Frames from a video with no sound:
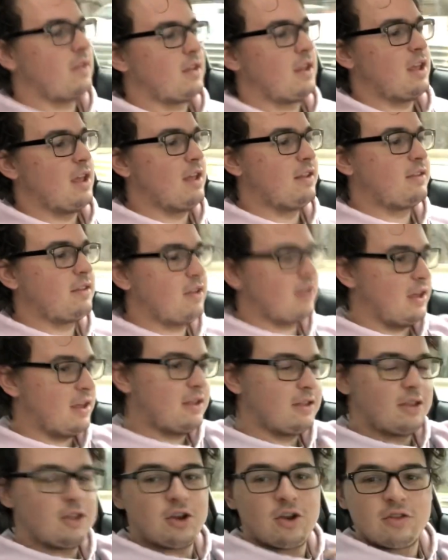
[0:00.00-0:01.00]

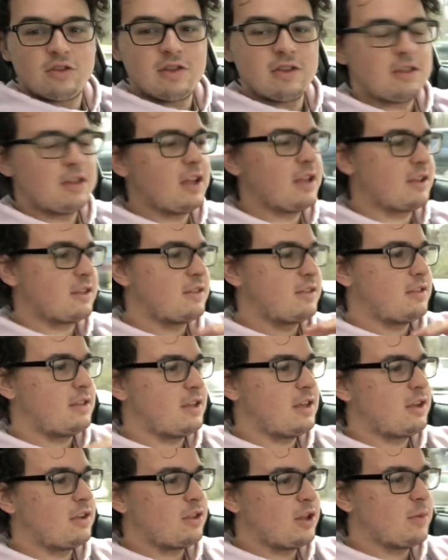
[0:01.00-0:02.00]
It literally, like,
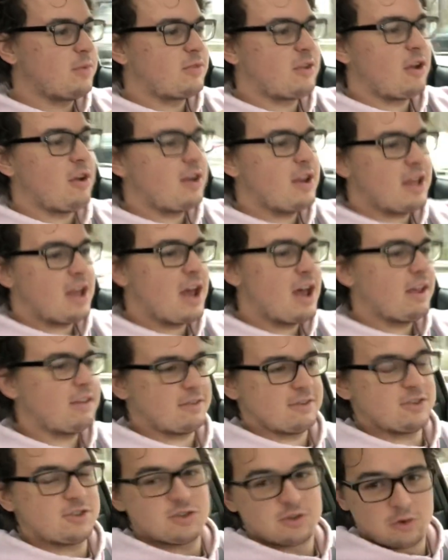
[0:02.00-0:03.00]
the Eclipse already has
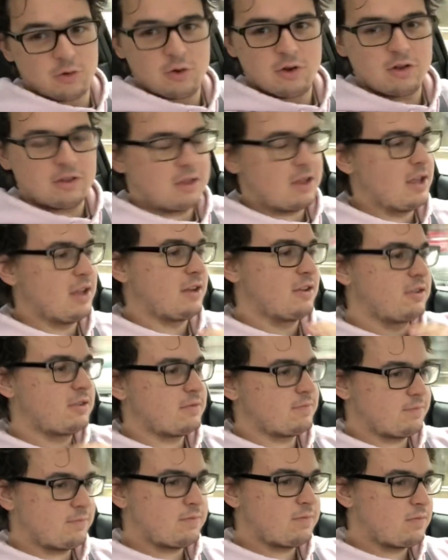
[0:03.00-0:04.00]
a short, like,
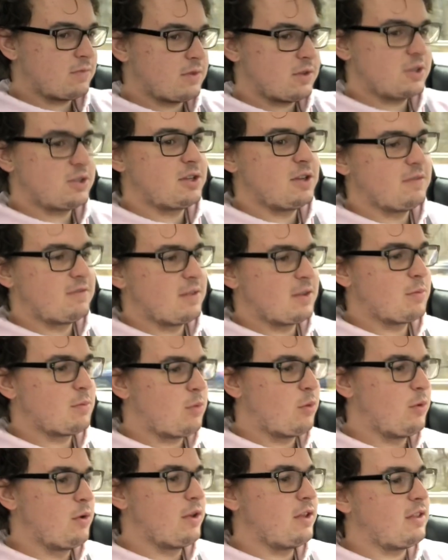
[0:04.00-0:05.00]
shifting
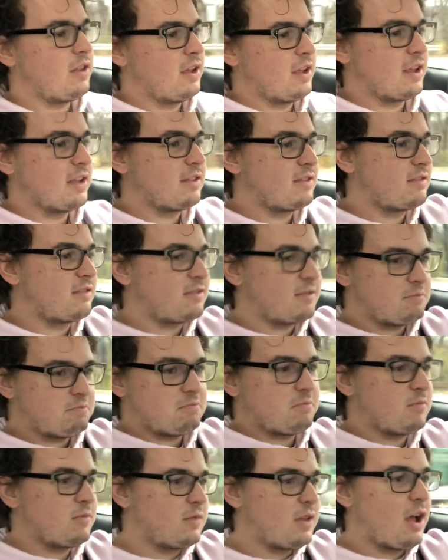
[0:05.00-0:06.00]
point. Like, it's
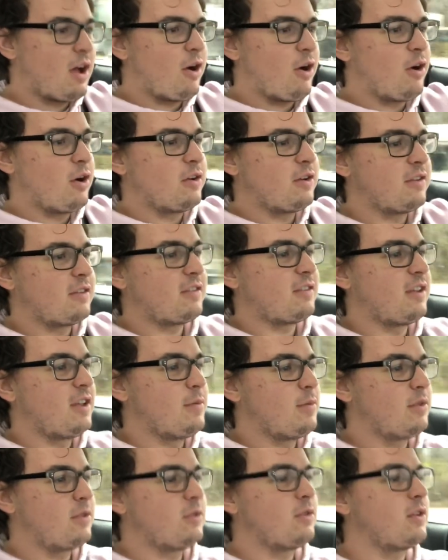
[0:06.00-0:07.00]
not hard to
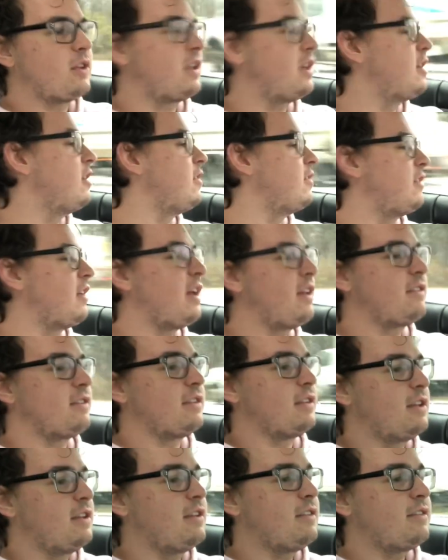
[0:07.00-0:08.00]
slam it through the gears as
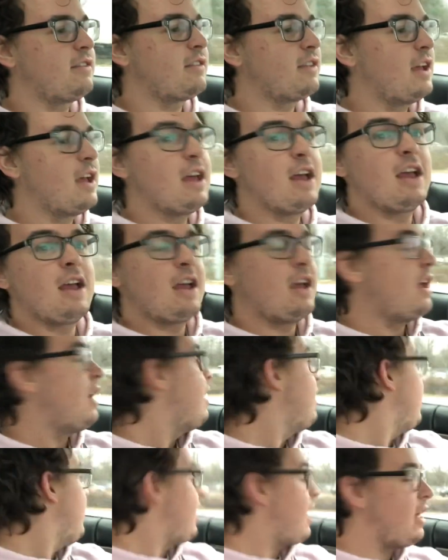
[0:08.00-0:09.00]
it is,
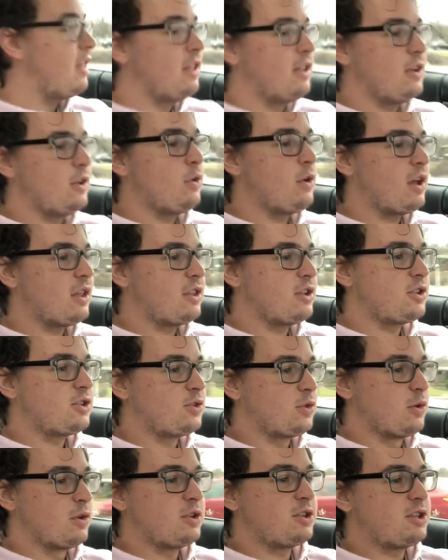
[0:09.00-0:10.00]
and then you have the
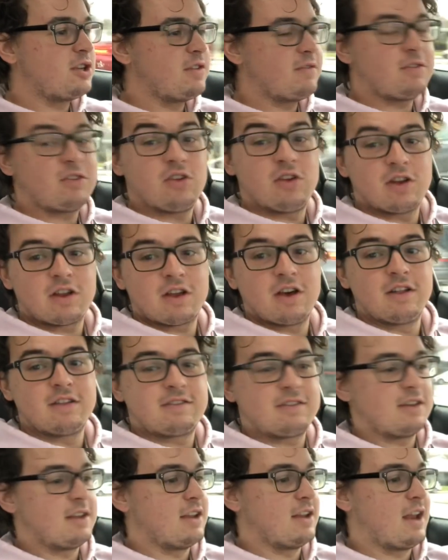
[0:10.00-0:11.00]
short shifter, it
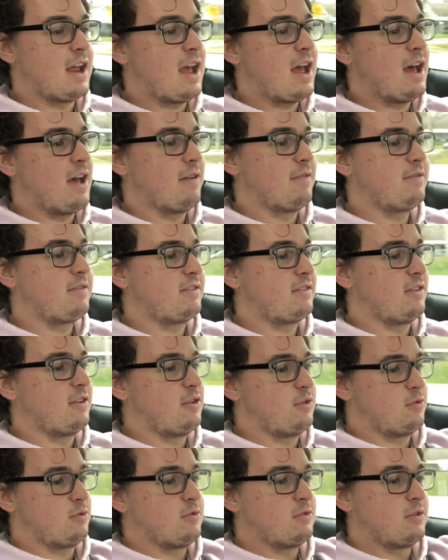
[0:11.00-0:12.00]
cuts it in half,
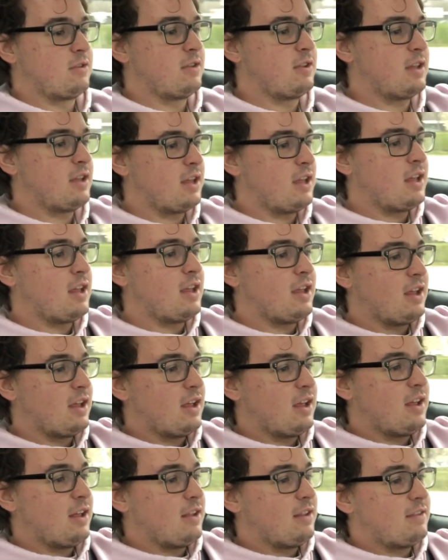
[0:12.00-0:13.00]
so
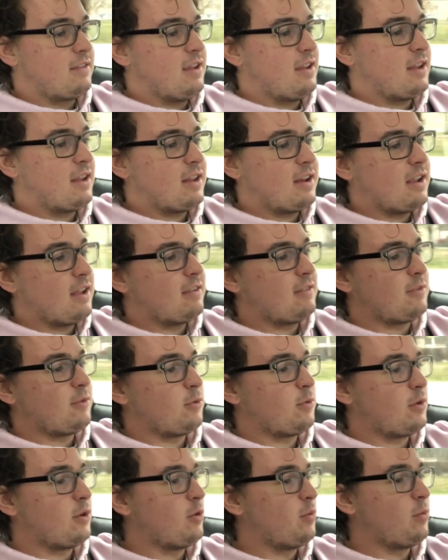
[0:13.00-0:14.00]
take it as you
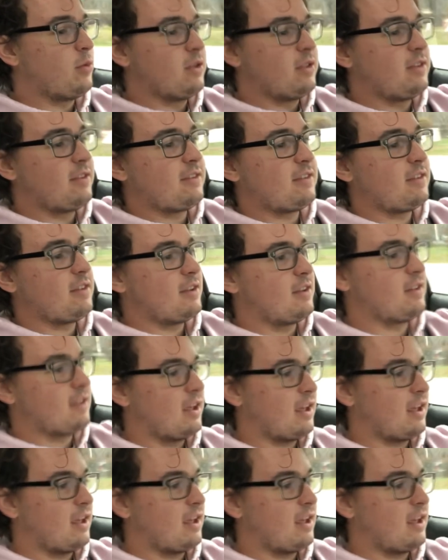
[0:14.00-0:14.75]
will. But this thing,